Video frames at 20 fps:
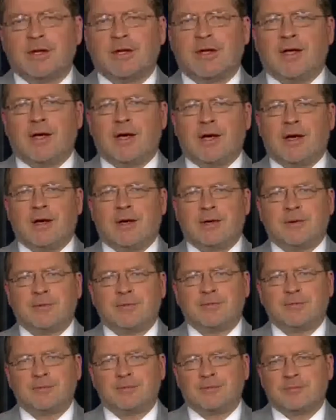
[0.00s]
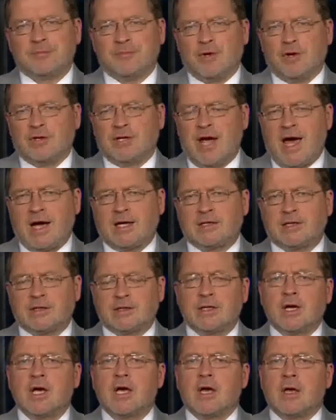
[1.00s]
uh, their taxes.
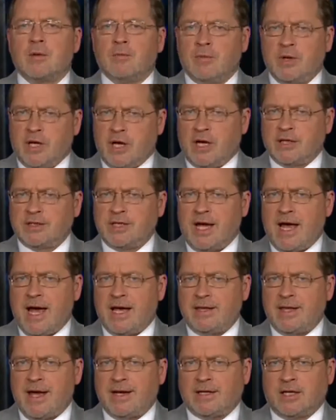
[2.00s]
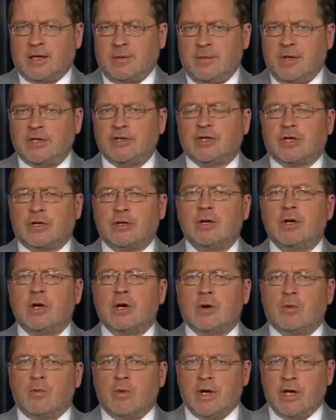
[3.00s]
Because they had that commission,
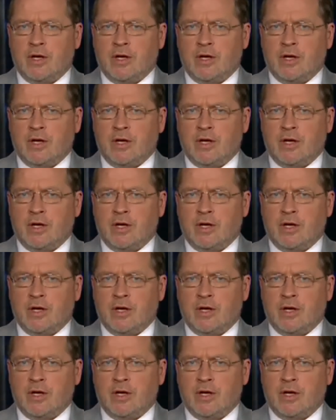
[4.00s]
we